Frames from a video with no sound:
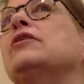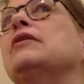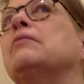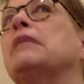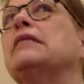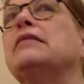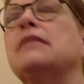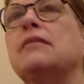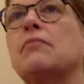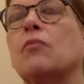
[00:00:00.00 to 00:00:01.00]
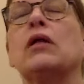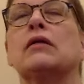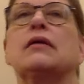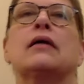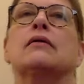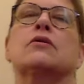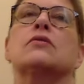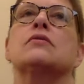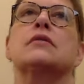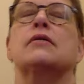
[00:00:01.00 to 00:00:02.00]
it might seem, well, it not just
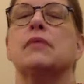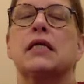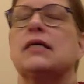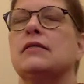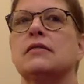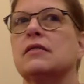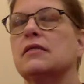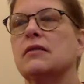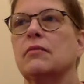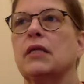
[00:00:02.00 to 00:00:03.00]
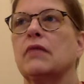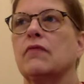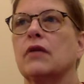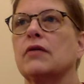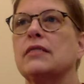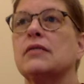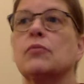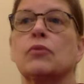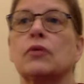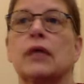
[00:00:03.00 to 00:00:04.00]
seem, it is. It's something very
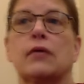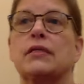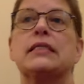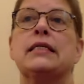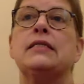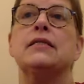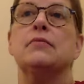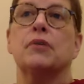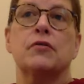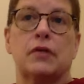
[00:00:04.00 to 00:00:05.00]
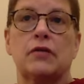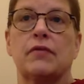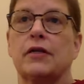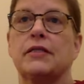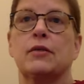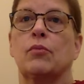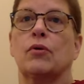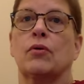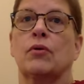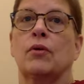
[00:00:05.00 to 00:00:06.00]
simple, not always easy, but very, very
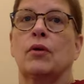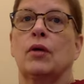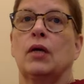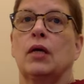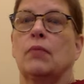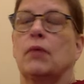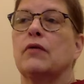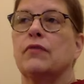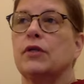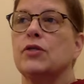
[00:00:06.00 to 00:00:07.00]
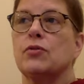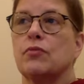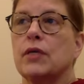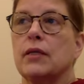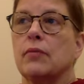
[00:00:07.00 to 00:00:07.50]
simple. Mindfulness of breathing